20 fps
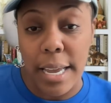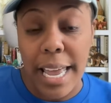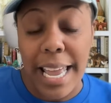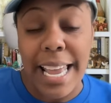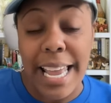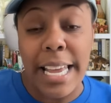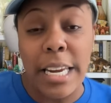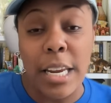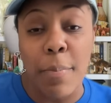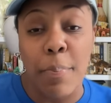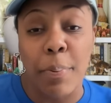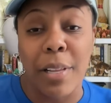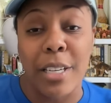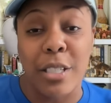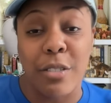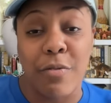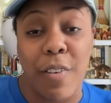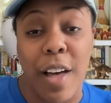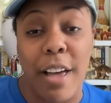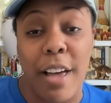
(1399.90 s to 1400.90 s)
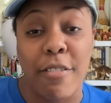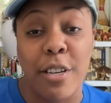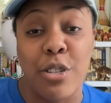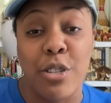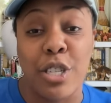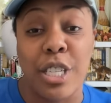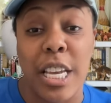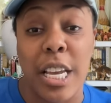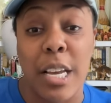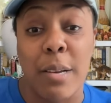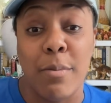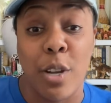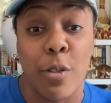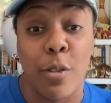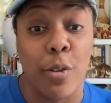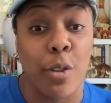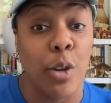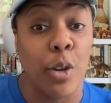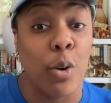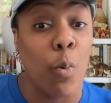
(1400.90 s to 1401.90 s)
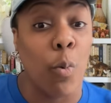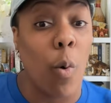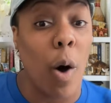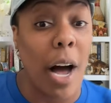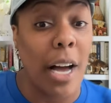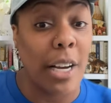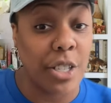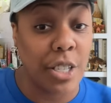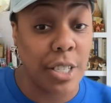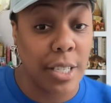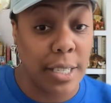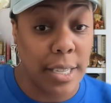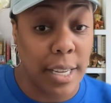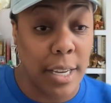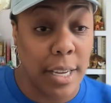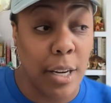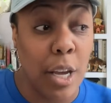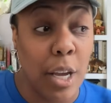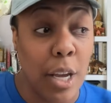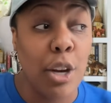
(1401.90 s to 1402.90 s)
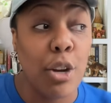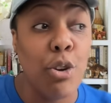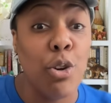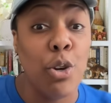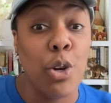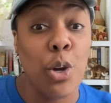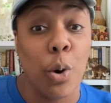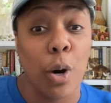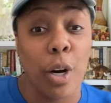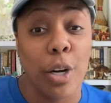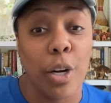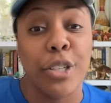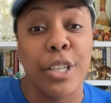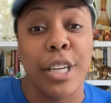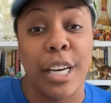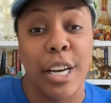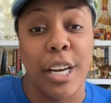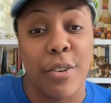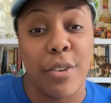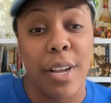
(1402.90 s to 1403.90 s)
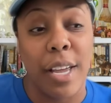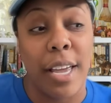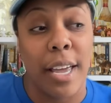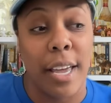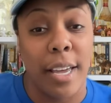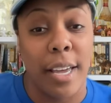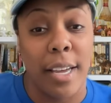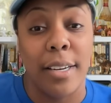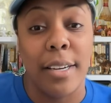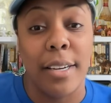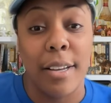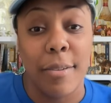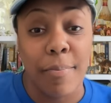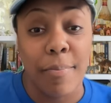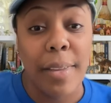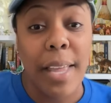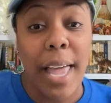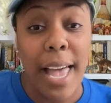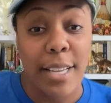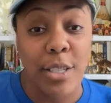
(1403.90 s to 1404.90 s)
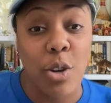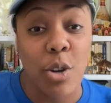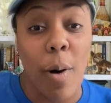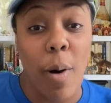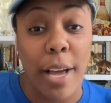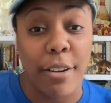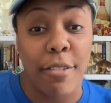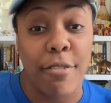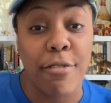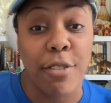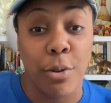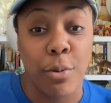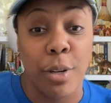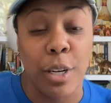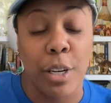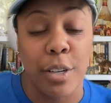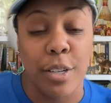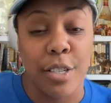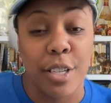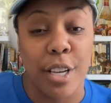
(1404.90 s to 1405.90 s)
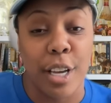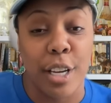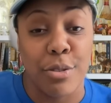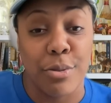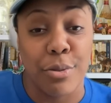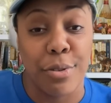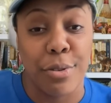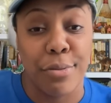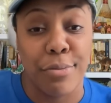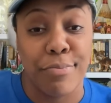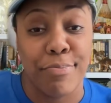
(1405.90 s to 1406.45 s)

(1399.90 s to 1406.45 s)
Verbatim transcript: any plus five hundred teams other than Washington. New York, on the other hand, has quite a few in their schedule.